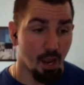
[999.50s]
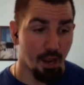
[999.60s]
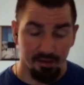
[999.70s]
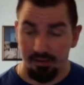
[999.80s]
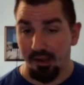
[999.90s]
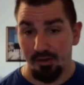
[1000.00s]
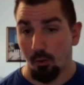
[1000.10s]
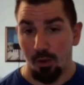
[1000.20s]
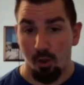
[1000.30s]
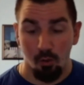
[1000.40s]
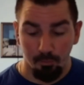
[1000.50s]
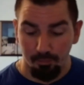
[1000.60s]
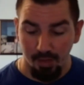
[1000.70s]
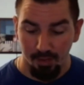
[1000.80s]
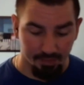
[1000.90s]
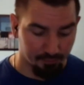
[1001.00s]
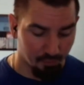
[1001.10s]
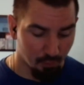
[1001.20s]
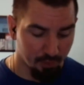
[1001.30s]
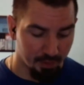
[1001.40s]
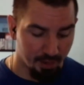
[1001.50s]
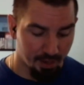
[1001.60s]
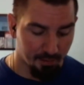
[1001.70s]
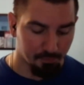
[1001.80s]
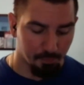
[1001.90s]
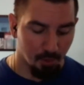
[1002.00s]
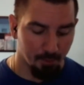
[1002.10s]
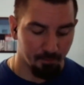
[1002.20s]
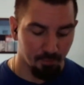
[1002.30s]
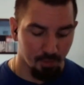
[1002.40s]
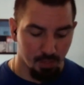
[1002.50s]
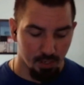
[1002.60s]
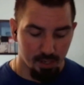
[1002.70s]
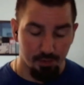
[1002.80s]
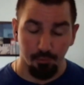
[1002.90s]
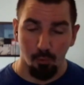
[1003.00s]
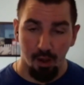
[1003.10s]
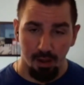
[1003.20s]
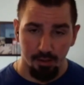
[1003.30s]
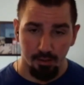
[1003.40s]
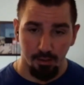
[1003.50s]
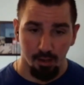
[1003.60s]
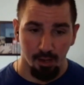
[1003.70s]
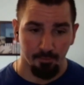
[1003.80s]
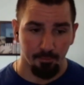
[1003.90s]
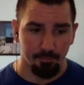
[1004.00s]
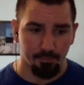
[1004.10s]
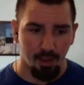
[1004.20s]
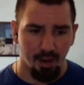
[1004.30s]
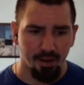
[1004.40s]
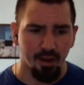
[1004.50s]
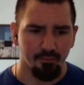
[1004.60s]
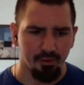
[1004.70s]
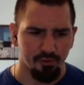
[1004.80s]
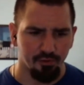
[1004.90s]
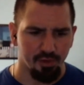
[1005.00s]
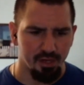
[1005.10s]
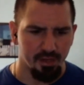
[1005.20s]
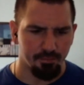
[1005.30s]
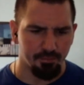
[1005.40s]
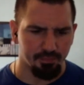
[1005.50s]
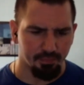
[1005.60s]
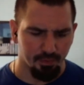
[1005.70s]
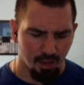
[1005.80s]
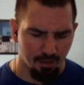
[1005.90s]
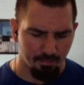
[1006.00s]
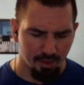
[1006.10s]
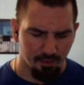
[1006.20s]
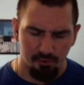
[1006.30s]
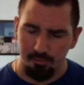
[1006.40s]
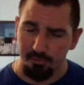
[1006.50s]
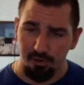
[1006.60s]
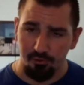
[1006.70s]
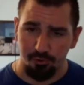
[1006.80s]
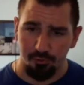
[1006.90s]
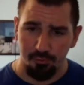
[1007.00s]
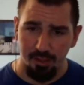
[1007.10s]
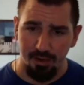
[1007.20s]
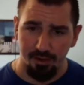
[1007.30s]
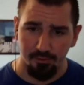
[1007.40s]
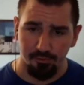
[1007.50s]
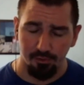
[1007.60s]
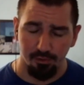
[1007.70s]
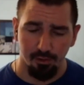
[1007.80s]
I don't know how that's going in as, but either way, I'm not 100% sure who that is.